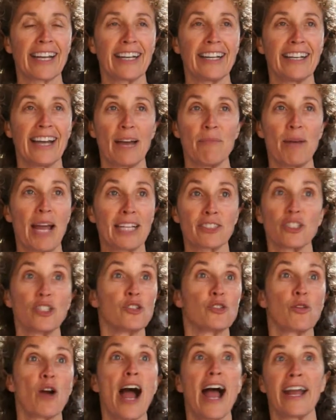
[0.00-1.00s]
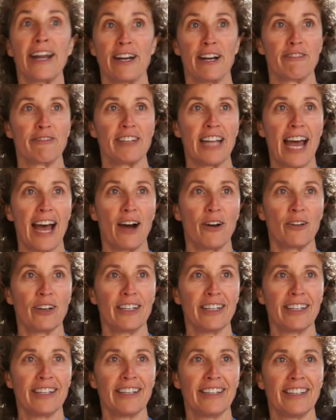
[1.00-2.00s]
I'm actually dry enough now
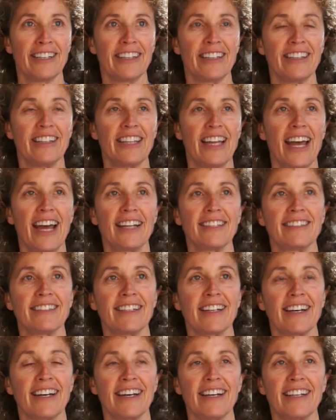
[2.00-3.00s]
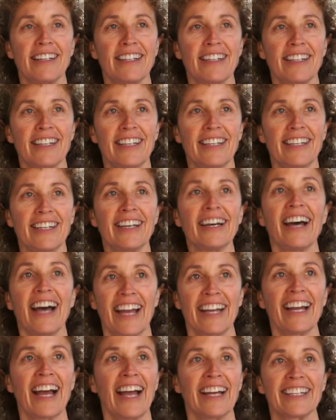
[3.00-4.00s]
that
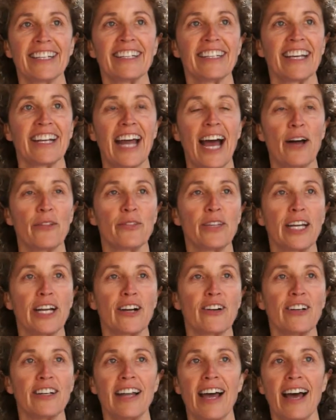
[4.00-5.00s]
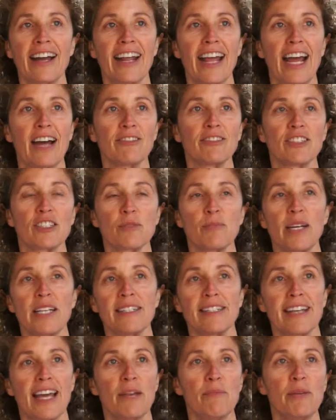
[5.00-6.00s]
I can get out there and not have to spend
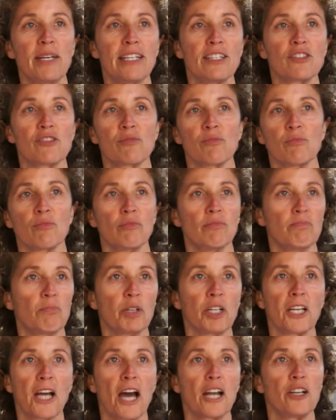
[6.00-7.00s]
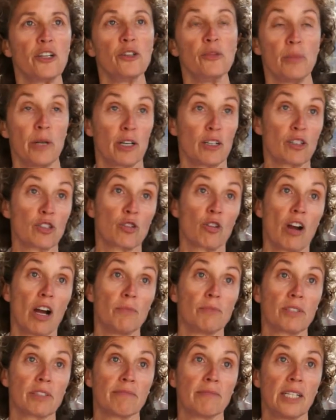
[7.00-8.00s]
10 minutes putting on a new pair of
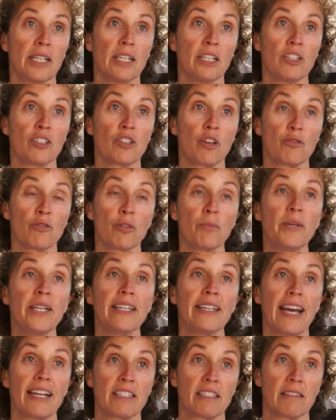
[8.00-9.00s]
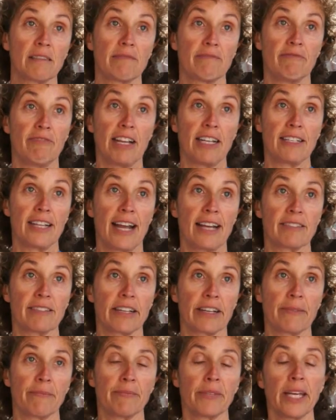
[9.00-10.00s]
scrubs. So for me, that's fantastic.
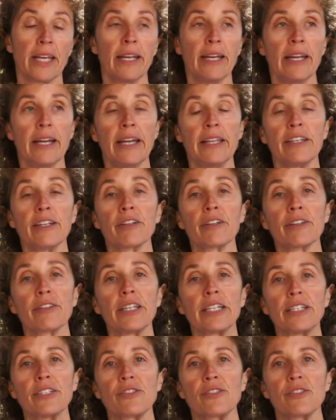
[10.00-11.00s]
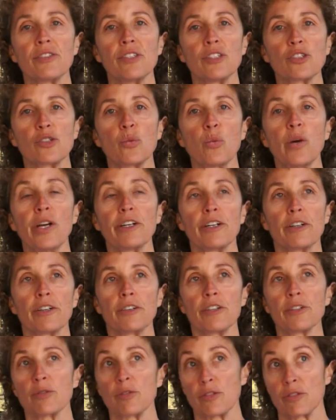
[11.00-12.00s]
The other thing is this winter,
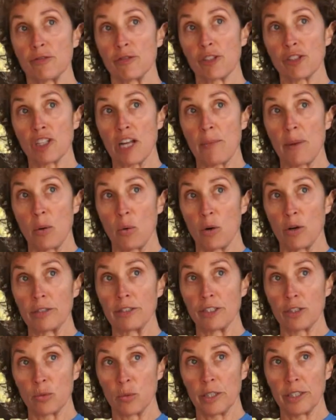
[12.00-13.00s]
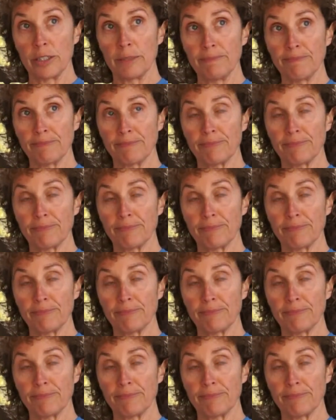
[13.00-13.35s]
this was the first time I wore it this winter,